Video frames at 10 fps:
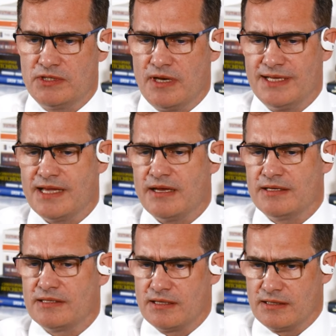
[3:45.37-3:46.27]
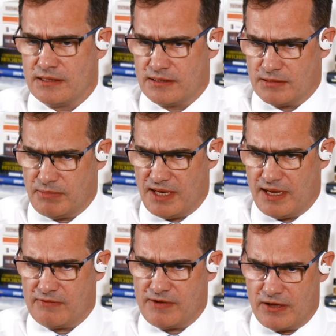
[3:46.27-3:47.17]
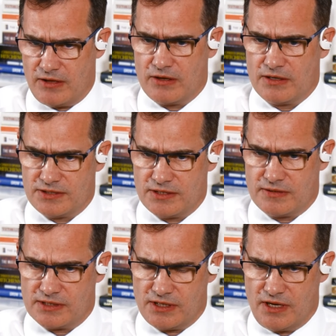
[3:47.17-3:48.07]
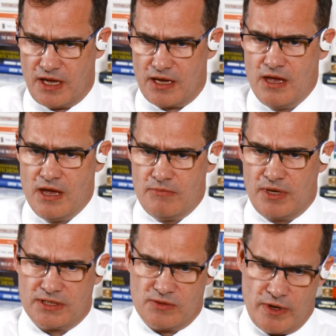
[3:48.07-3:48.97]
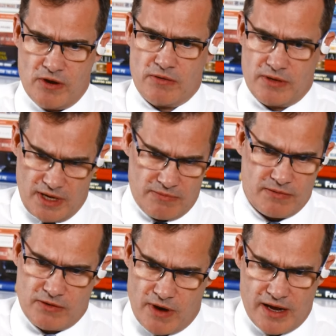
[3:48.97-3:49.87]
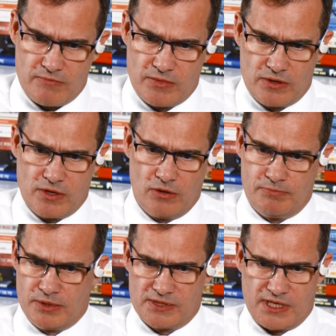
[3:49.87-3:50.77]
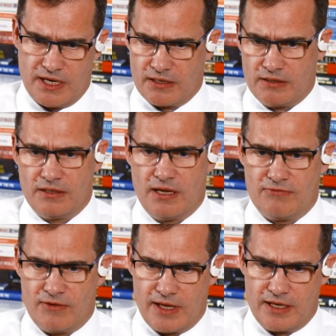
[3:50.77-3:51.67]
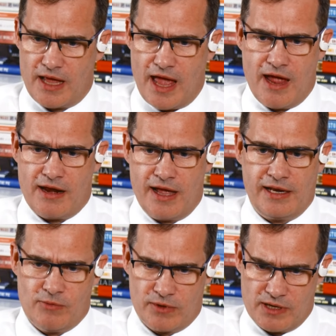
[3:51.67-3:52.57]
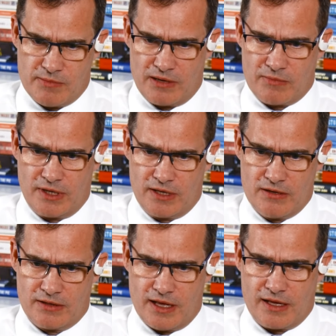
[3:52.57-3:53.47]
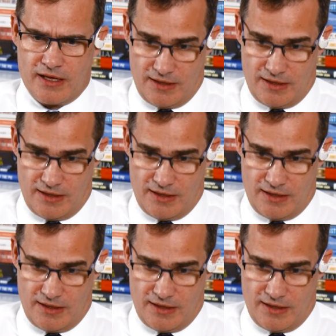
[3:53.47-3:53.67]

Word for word: Let's get into the, the plan of how you're going to do this, okay? Because we are, yeah, great. Gold bull cycle, lovely. Anyone can make money, can't they?